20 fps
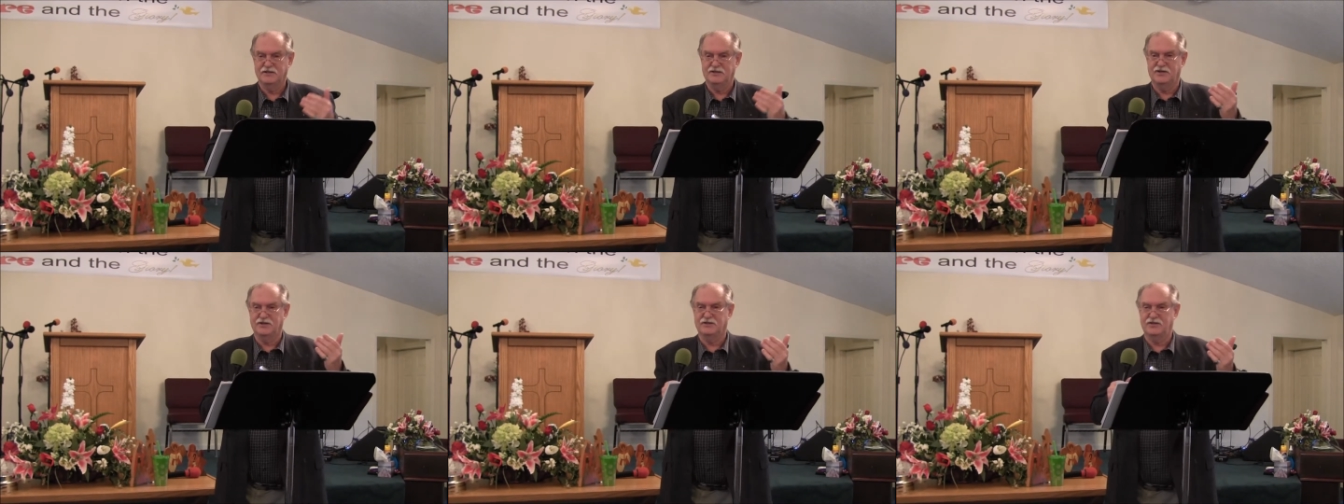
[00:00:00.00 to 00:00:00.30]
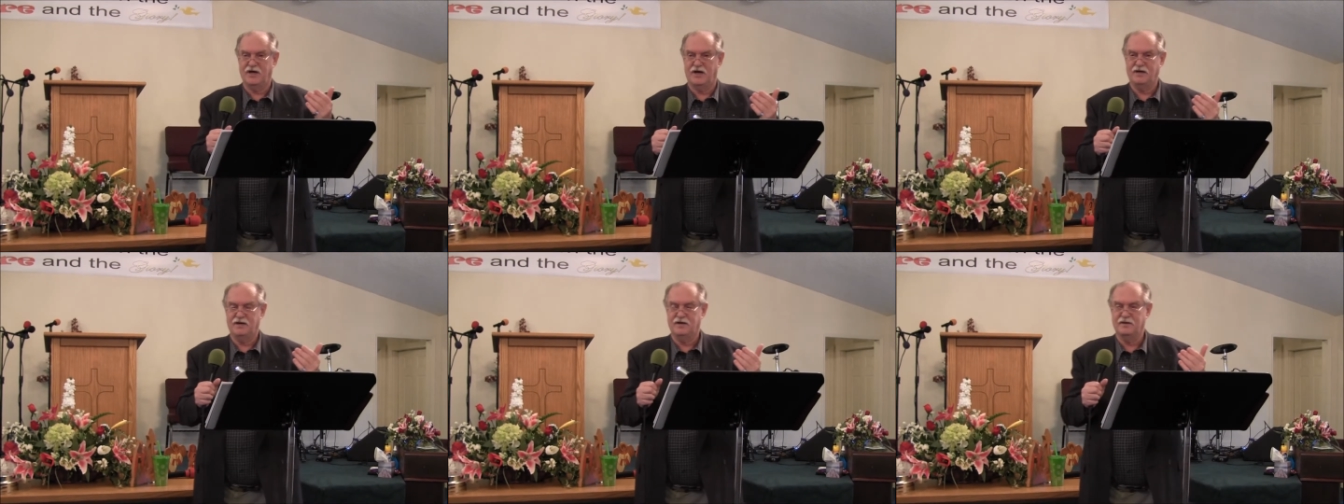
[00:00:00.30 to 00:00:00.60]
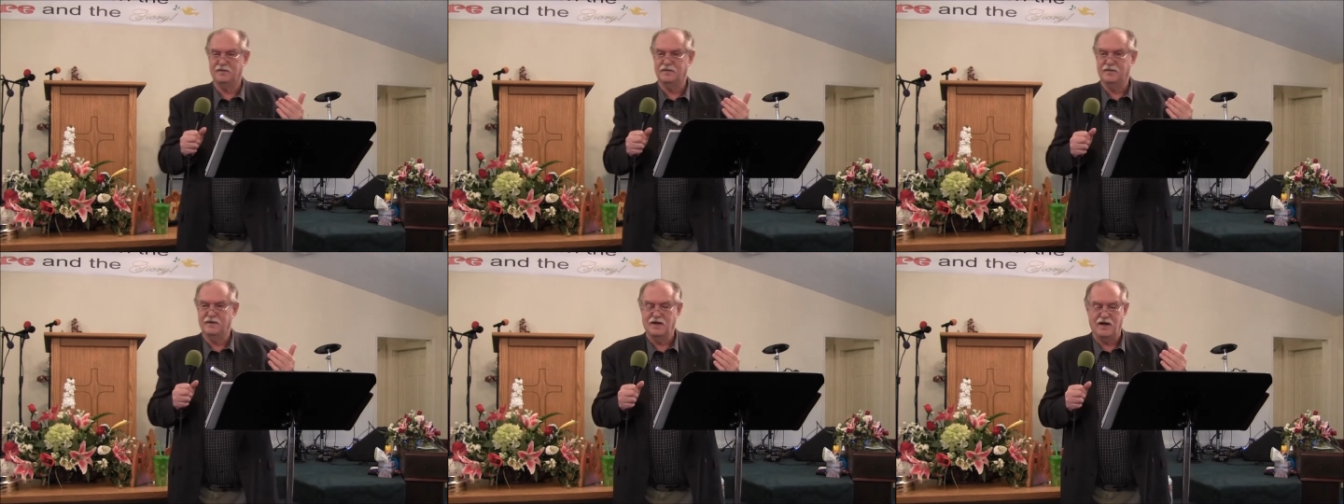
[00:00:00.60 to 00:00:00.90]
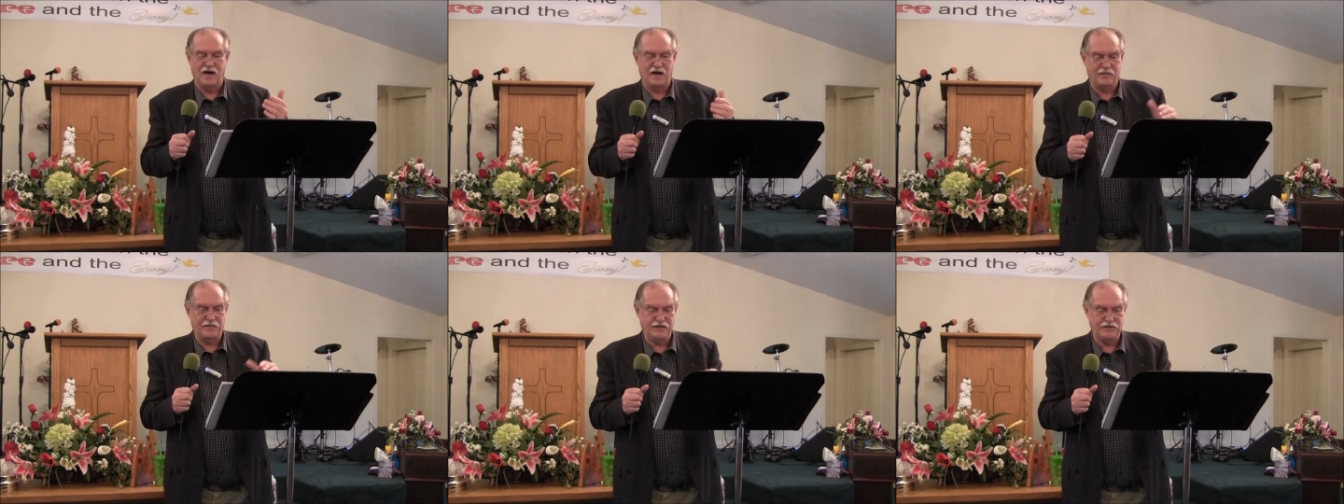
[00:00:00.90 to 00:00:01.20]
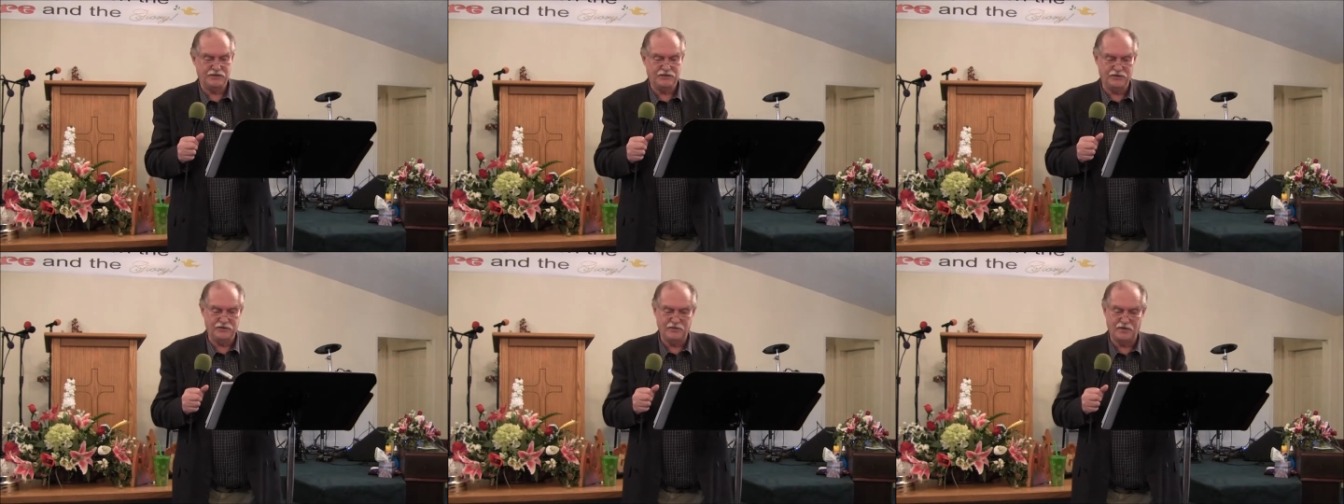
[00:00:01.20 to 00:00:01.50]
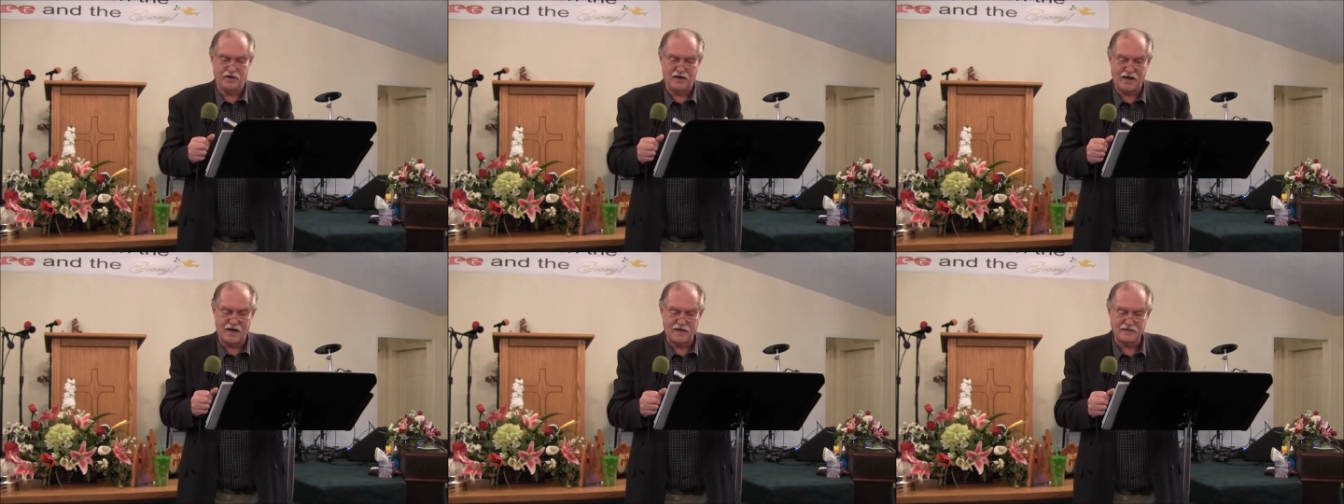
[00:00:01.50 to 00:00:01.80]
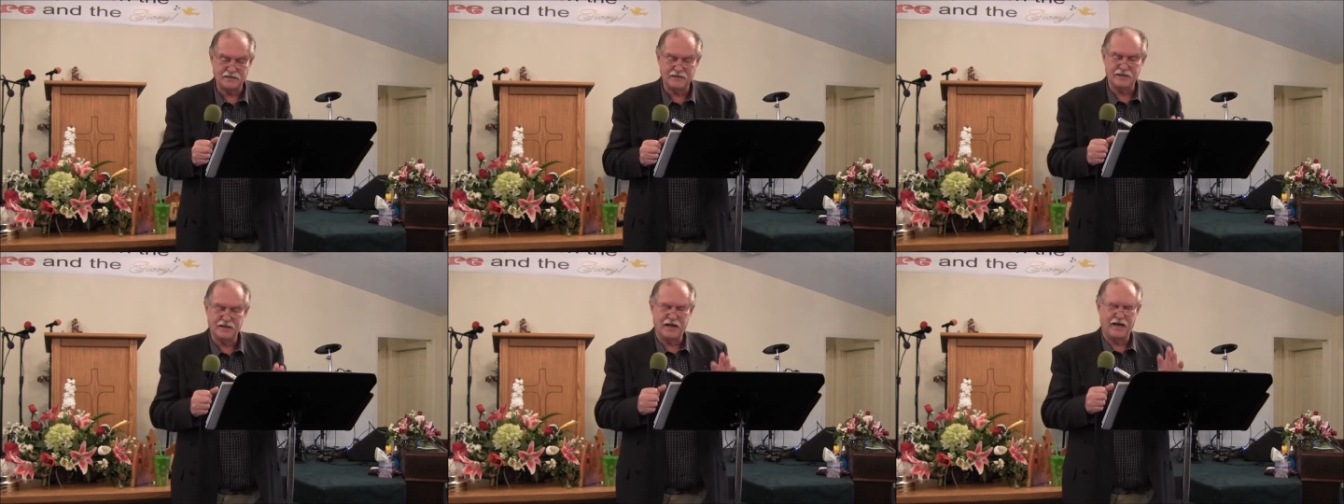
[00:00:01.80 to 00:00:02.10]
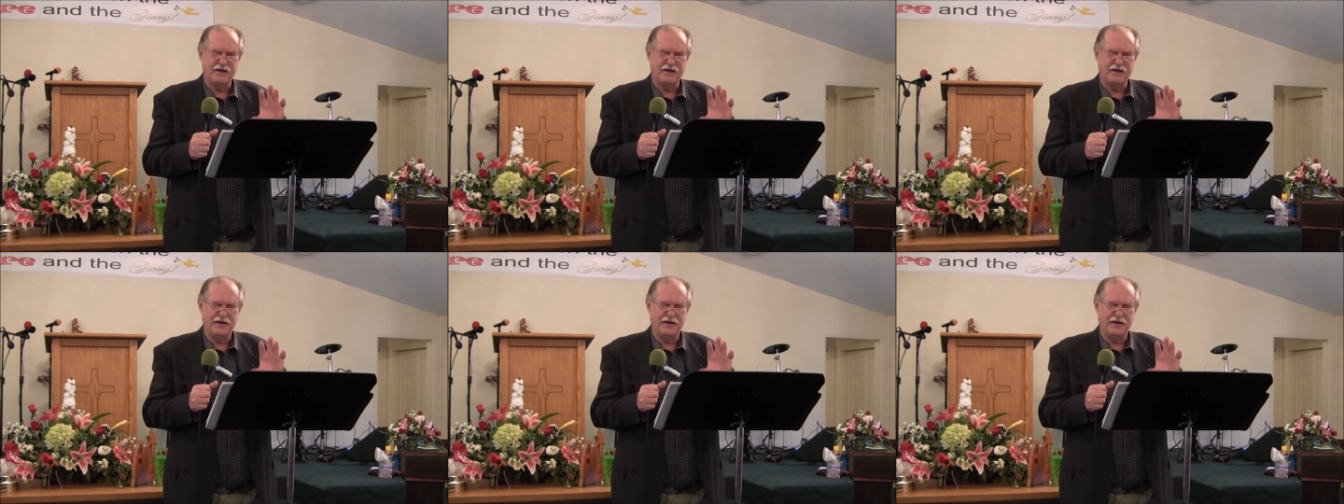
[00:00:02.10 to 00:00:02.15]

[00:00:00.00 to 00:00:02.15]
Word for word: to Jacob, I mean to uh, Isaac,